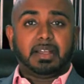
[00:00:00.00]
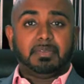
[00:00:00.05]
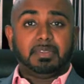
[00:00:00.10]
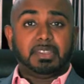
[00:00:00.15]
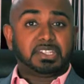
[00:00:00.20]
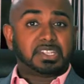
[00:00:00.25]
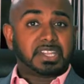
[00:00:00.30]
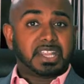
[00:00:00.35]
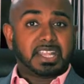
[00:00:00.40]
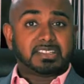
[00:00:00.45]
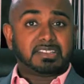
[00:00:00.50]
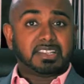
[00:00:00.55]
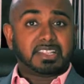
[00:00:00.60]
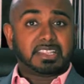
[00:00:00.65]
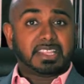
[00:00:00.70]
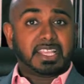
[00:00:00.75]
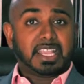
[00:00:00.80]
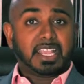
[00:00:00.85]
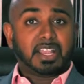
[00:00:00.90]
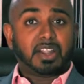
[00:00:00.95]
the chance
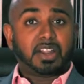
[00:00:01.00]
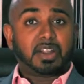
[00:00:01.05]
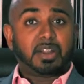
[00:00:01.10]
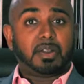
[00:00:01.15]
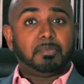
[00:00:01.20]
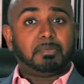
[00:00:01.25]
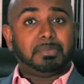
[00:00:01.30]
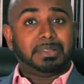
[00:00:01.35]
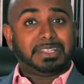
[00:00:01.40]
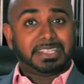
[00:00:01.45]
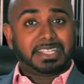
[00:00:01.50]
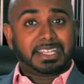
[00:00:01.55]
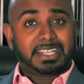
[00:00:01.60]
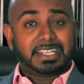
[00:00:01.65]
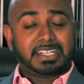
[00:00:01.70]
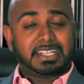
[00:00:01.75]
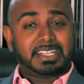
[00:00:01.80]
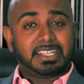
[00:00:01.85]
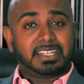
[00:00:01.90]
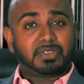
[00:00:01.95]
that they are
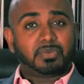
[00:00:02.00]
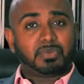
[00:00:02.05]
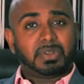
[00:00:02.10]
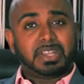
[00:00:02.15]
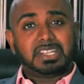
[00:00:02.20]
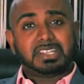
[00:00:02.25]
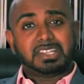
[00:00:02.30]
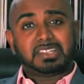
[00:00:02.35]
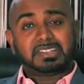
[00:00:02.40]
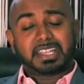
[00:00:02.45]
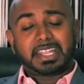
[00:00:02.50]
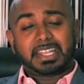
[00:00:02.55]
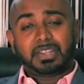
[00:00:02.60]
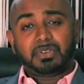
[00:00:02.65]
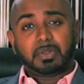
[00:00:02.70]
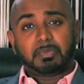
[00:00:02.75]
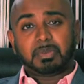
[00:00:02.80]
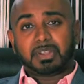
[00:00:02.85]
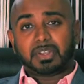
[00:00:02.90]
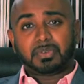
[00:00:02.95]
malignant ranges
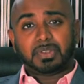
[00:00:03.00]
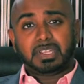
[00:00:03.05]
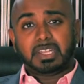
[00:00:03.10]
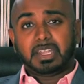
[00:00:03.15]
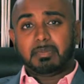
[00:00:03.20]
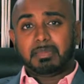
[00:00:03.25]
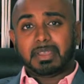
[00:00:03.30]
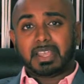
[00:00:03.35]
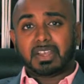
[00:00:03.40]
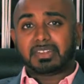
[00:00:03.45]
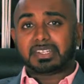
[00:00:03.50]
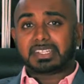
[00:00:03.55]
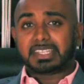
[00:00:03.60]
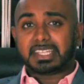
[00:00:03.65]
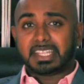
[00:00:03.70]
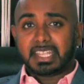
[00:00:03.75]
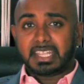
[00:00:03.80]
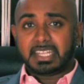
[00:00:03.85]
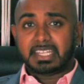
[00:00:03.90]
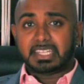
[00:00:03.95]
anywhere between about
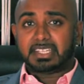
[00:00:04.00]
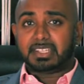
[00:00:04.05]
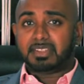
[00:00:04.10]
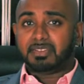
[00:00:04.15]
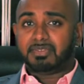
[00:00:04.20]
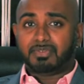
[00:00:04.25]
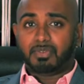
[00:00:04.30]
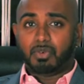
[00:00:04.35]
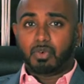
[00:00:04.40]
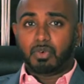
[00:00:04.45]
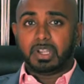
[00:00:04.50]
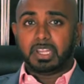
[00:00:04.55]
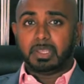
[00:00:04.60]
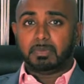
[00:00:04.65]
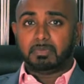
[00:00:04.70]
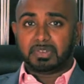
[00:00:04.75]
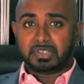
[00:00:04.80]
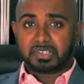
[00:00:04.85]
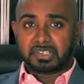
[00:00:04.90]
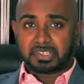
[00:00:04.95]
10 to
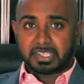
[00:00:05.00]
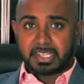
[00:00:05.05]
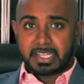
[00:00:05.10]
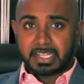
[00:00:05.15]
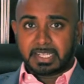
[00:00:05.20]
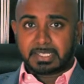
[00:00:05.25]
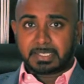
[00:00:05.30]
40%.